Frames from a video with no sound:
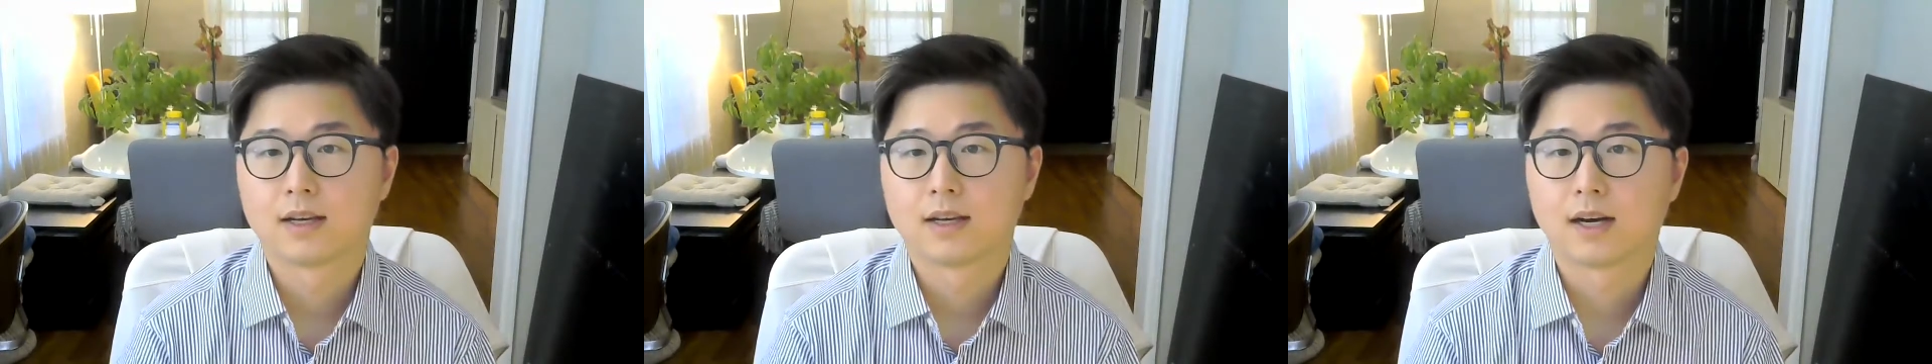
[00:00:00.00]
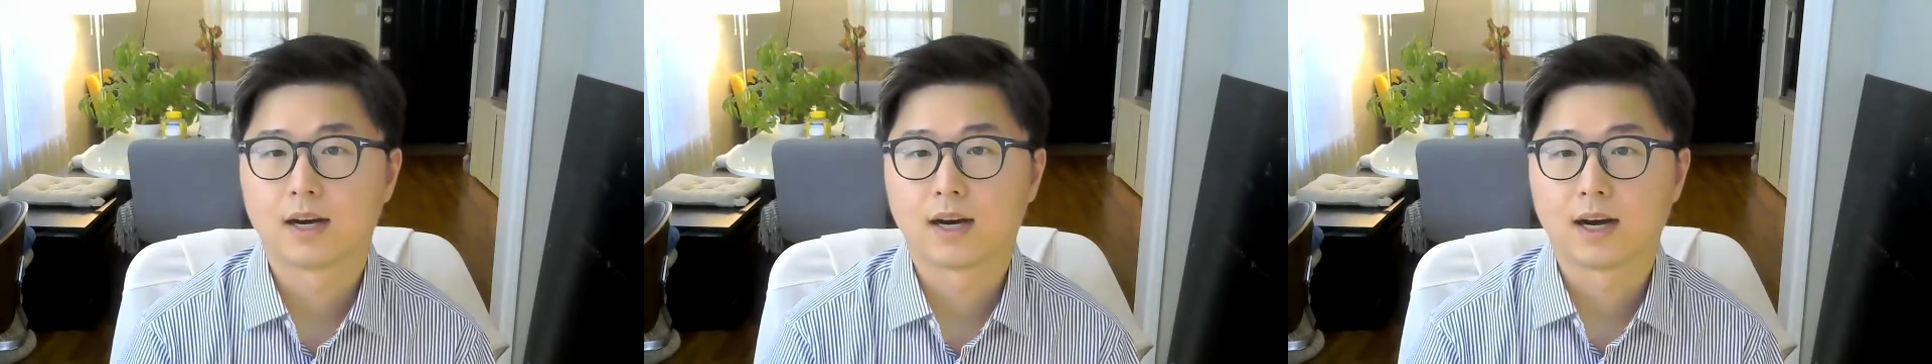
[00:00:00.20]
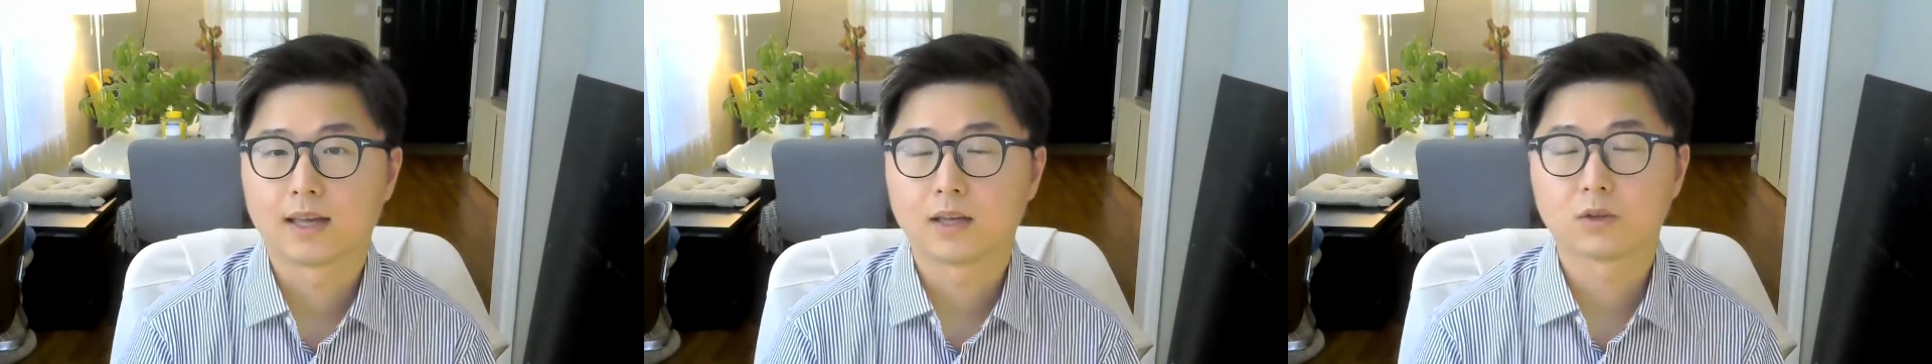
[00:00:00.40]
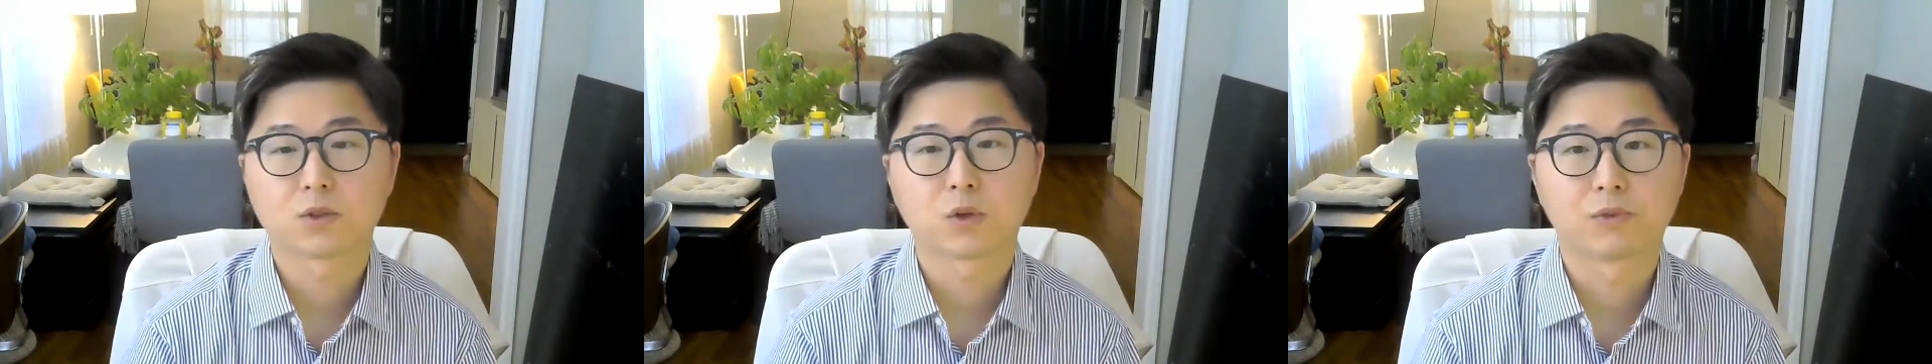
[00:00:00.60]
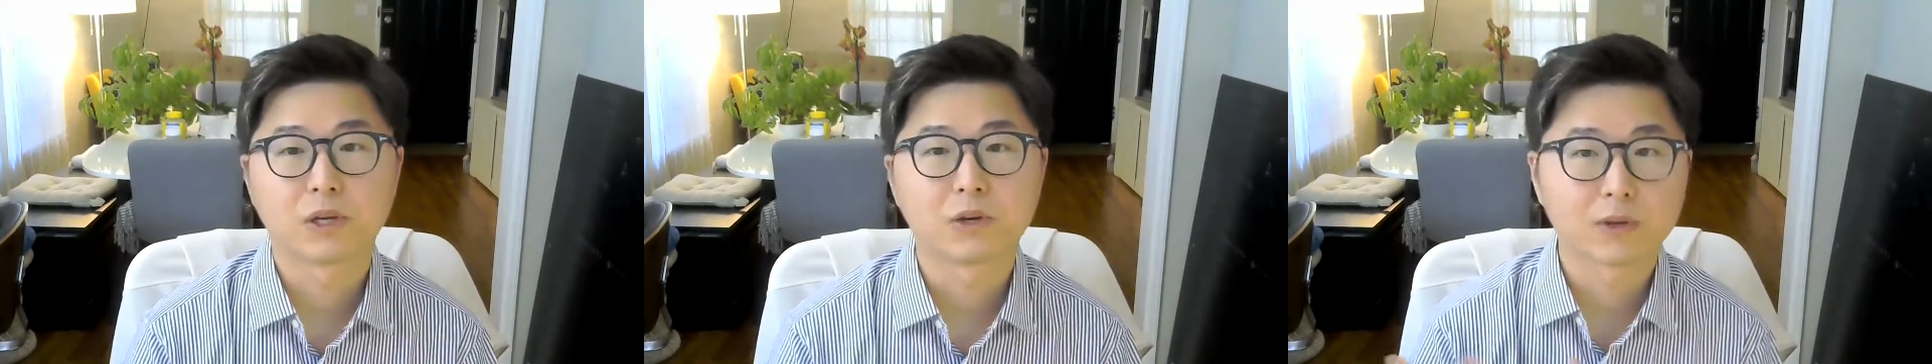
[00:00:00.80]
I
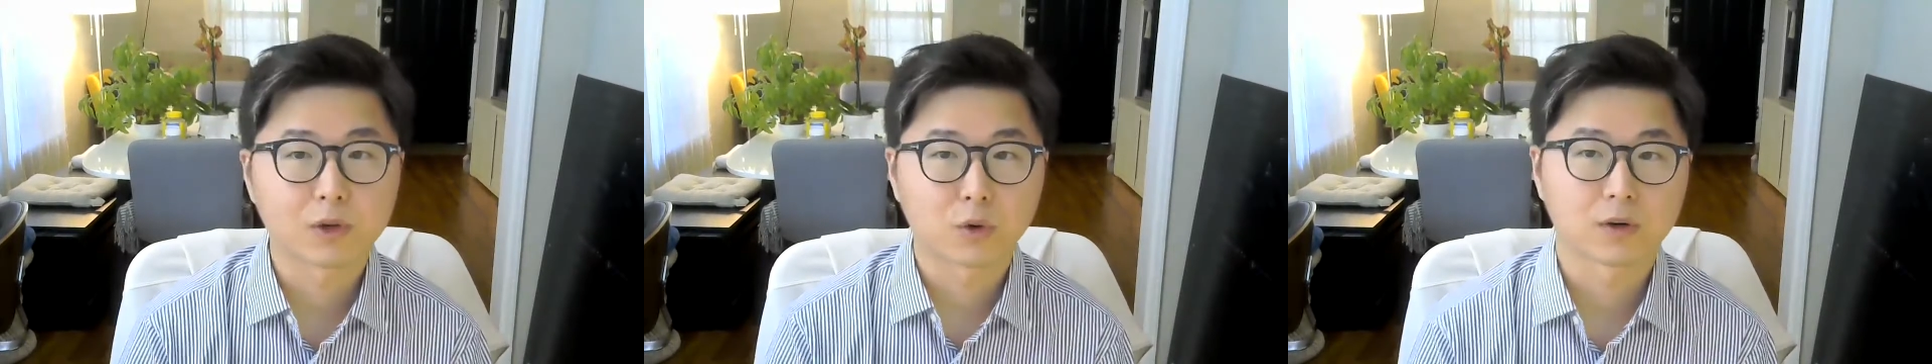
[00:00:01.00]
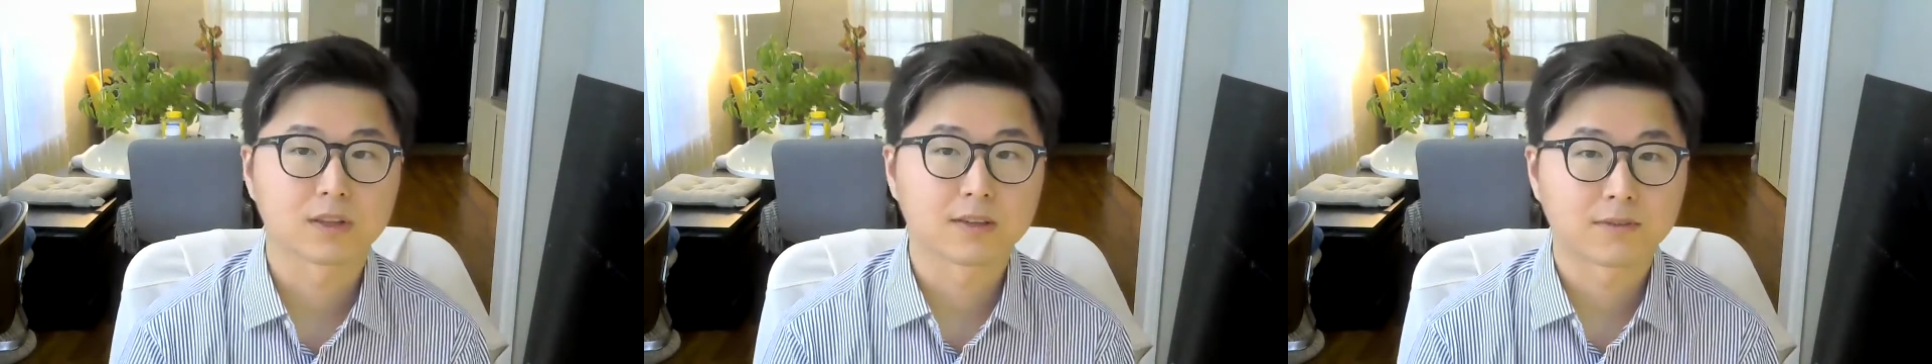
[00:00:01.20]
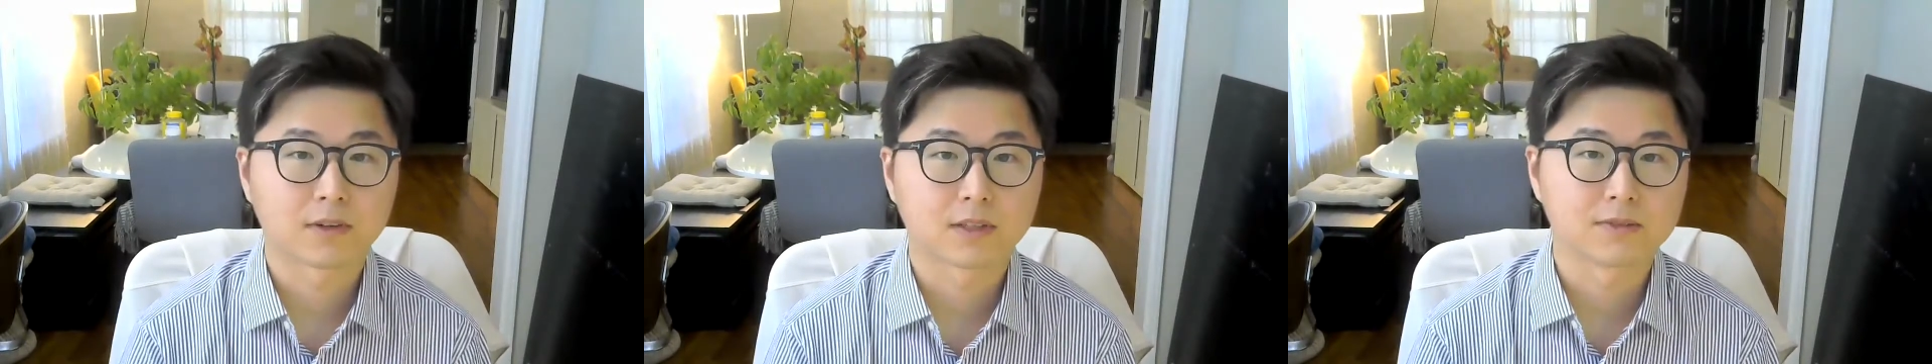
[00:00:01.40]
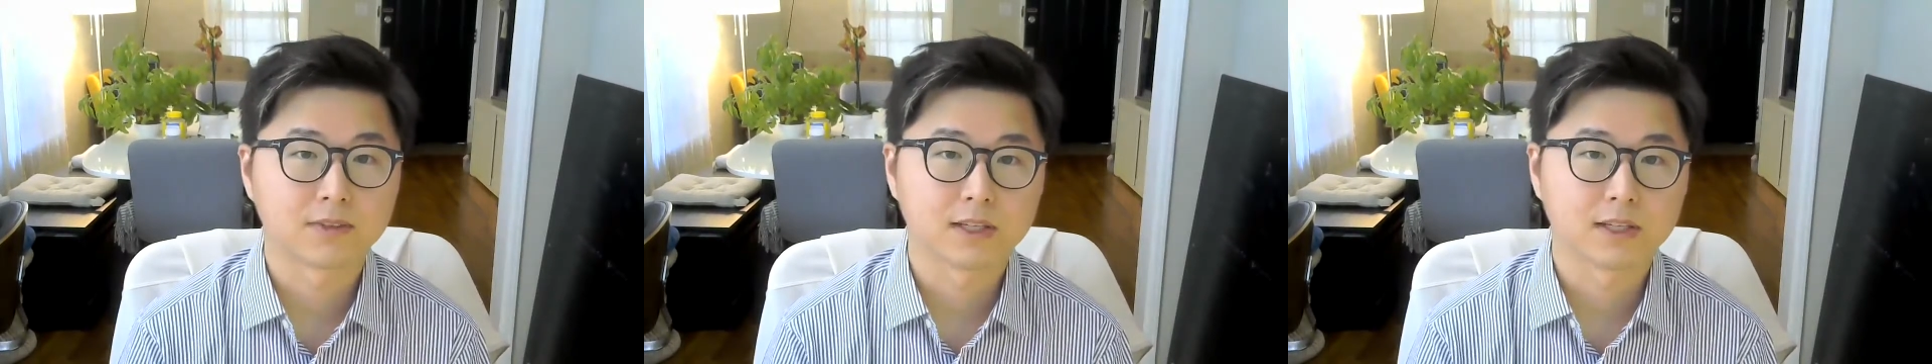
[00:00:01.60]
also re-recorded the first